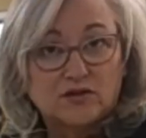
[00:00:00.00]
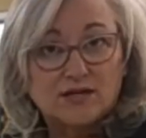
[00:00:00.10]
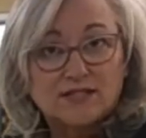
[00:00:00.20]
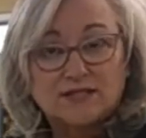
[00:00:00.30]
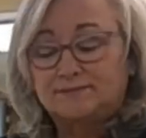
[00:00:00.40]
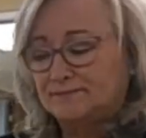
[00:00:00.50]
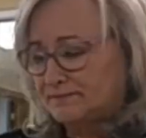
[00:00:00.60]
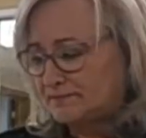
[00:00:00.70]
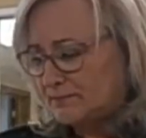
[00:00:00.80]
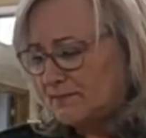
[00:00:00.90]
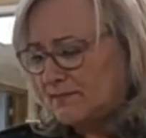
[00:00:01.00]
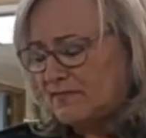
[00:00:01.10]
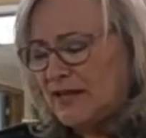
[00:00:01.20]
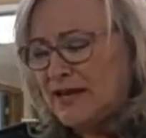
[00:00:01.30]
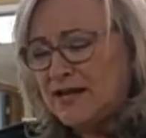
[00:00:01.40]
closet,
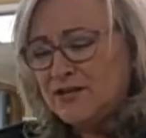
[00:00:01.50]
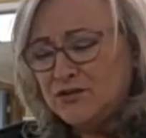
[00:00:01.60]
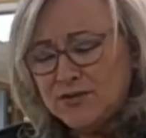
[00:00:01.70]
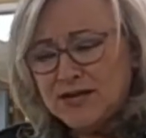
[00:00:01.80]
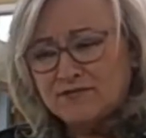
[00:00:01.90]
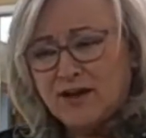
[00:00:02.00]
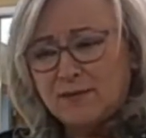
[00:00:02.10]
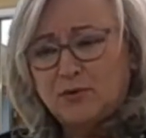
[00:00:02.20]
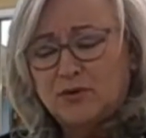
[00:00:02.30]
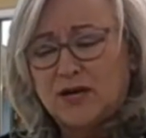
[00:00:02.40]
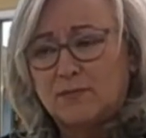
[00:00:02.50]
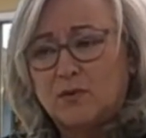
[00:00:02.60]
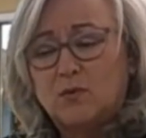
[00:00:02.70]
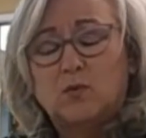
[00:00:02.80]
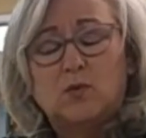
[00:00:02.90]
and I knew that if I put up
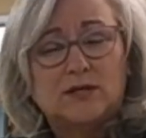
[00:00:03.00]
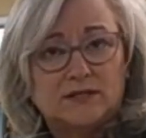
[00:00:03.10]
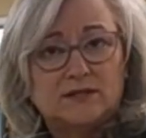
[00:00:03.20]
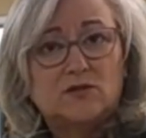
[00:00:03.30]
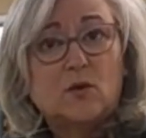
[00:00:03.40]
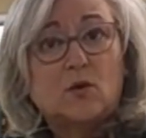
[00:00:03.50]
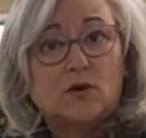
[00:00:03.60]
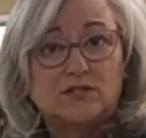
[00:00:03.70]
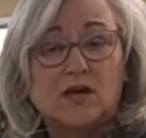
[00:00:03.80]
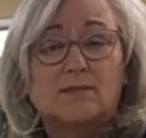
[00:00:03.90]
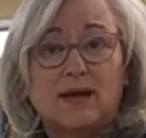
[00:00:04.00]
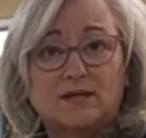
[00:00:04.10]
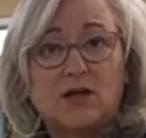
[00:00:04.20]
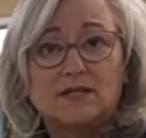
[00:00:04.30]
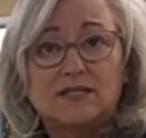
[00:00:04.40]
wooden doors on my
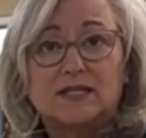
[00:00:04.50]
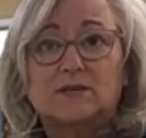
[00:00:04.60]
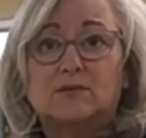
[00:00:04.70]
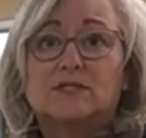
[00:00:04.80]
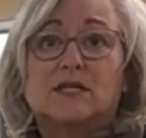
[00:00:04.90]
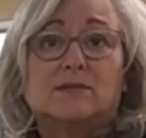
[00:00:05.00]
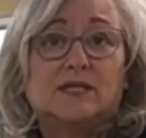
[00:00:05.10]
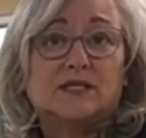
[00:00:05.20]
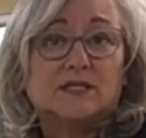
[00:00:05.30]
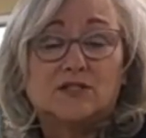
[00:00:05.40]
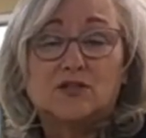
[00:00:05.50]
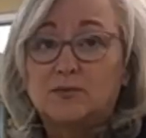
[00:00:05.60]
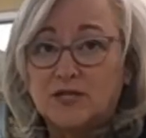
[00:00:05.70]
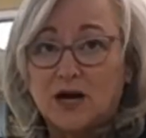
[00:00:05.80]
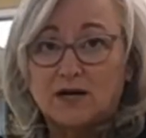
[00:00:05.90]
closet, it was going to be super
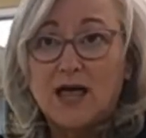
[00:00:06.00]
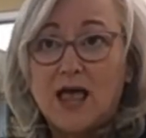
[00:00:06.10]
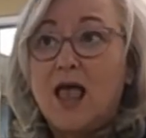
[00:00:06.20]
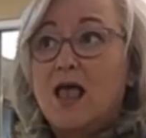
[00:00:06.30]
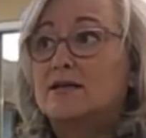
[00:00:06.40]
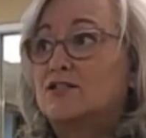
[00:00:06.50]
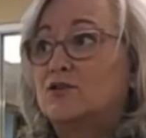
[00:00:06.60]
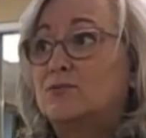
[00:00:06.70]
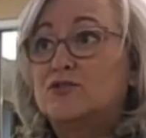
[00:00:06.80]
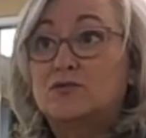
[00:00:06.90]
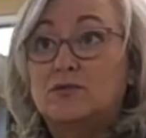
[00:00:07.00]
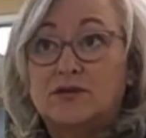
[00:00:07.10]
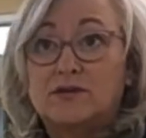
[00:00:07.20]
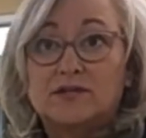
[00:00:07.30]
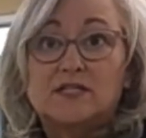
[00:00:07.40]
dark, super
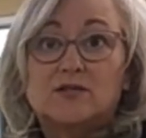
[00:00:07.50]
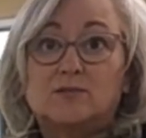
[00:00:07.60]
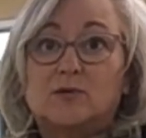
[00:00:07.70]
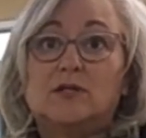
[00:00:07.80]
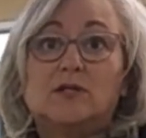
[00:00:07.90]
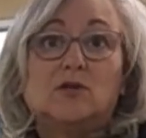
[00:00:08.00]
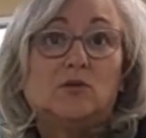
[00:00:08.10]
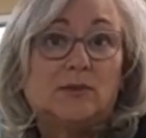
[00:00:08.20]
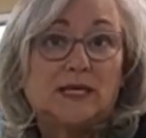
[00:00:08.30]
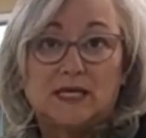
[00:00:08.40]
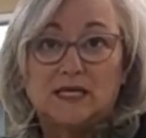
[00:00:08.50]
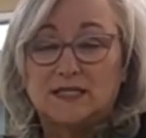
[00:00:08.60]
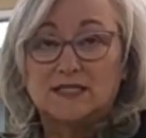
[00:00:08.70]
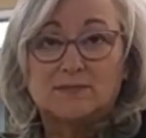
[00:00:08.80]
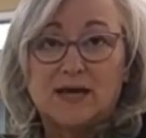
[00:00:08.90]
dreary, super gloomy in
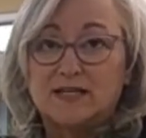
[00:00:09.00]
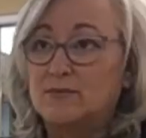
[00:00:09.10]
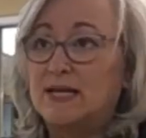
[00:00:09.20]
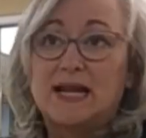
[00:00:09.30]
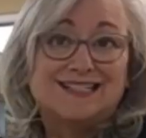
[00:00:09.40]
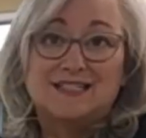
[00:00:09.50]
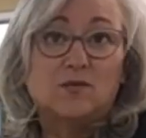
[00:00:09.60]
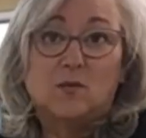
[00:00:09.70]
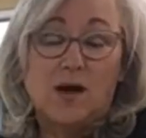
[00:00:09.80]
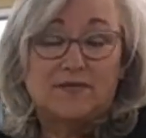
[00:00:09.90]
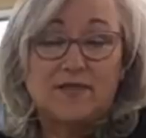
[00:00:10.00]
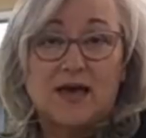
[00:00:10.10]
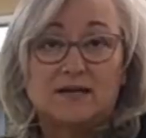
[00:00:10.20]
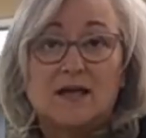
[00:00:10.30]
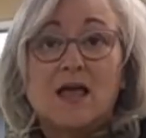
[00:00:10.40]
this basement, and I didn't want
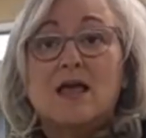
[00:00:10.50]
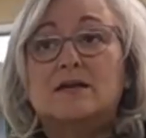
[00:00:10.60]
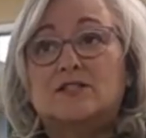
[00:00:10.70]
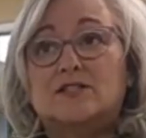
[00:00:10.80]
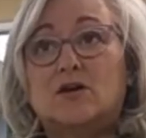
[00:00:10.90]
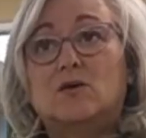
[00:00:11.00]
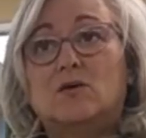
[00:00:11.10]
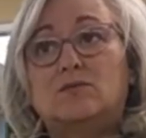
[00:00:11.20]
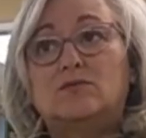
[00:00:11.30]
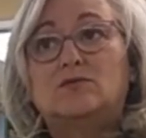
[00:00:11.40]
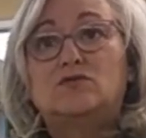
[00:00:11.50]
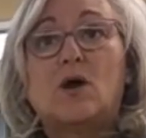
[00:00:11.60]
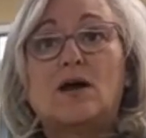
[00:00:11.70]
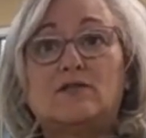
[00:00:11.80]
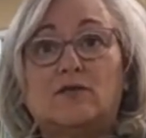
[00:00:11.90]
that. So
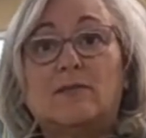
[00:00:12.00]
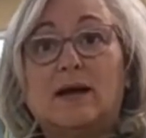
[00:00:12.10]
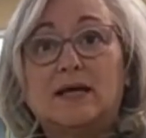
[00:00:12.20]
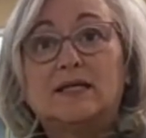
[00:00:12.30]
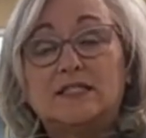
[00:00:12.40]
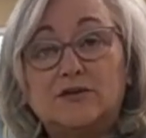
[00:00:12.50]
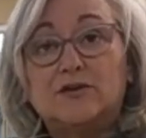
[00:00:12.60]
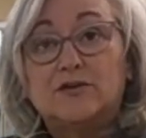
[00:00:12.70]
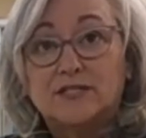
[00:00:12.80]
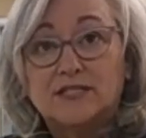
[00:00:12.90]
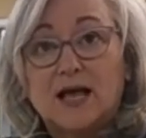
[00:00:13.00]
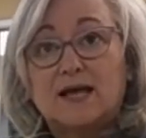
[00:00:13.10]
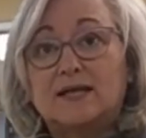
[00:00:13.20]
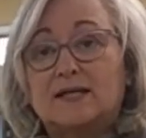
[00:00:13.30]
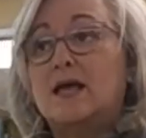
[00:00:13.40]
drawing from my interior
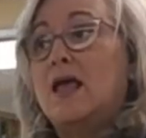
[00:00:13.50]
design,